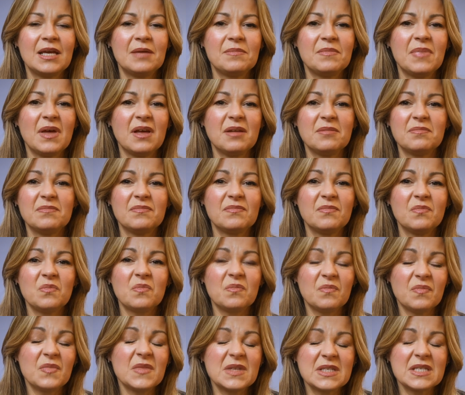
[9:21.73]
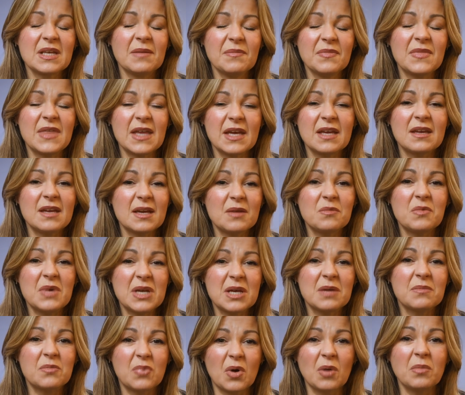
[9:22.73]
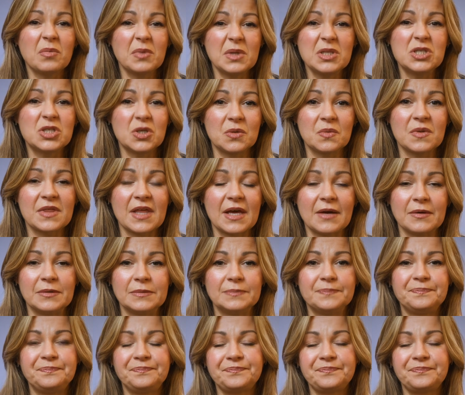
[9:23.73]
but something we can probably do without.